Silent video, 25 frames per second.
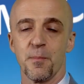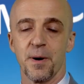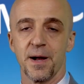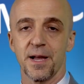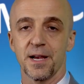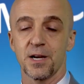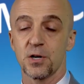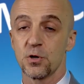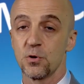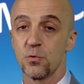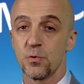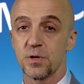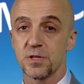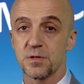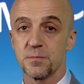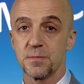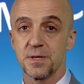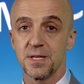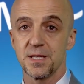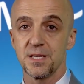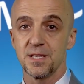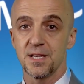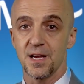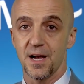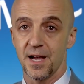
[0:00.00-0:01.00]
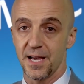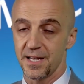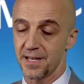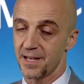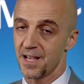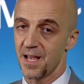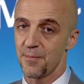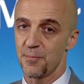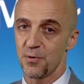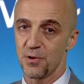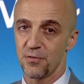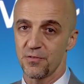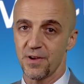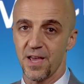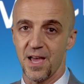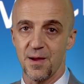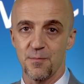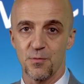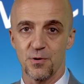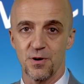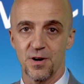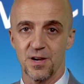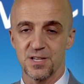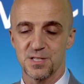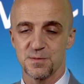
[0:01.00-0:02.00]
my crew with me. I had a couple of
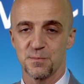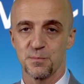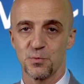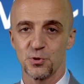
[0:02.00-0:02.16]
cameras,